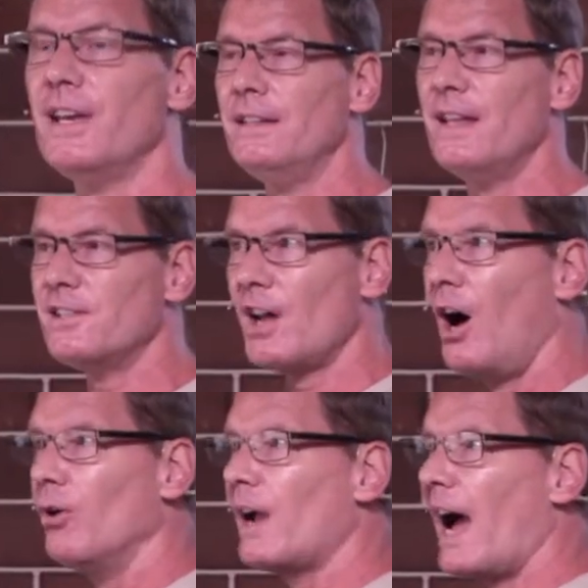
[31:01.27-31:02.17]
there's a
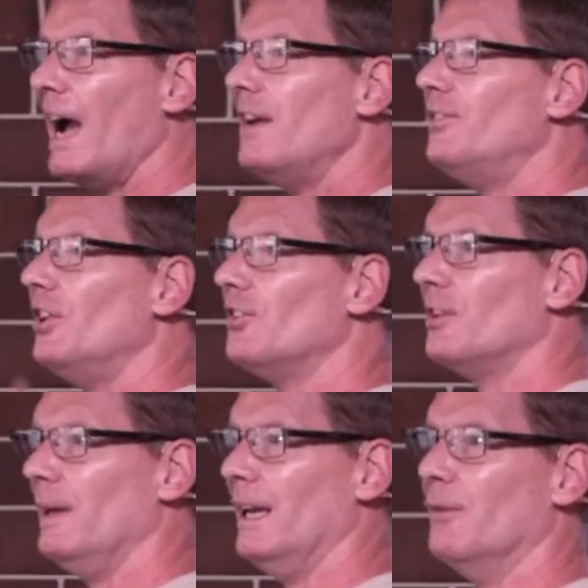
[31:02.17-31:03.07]
whole cave system
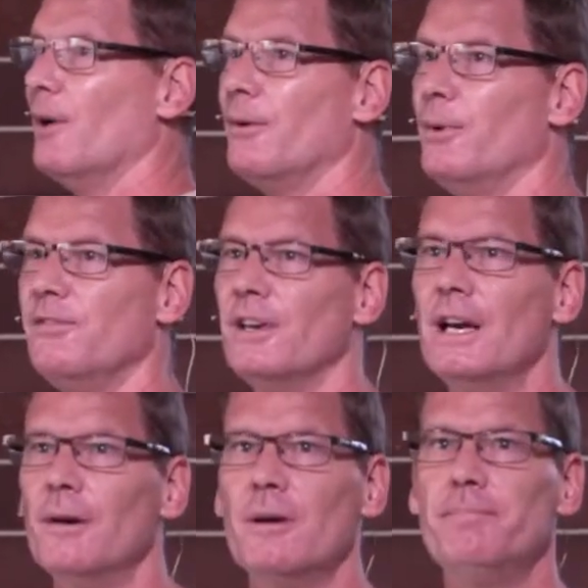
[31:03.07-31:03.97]
here where we've
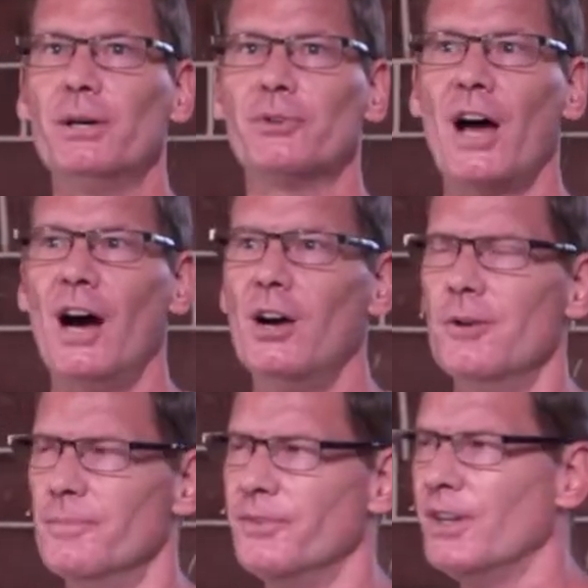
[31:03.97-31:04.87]
built
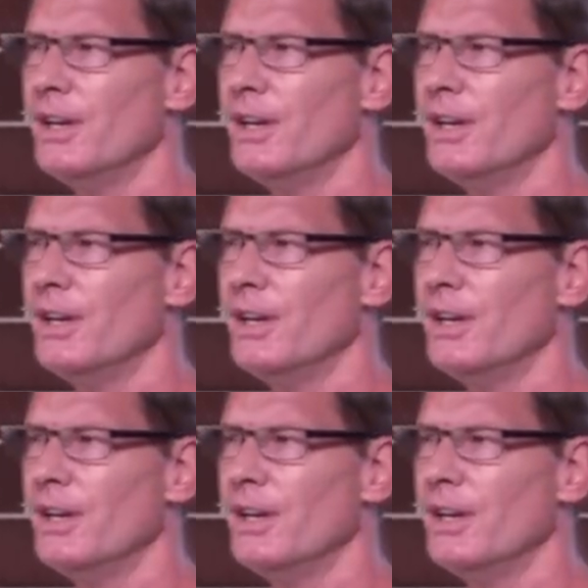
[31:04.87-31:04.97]
homes."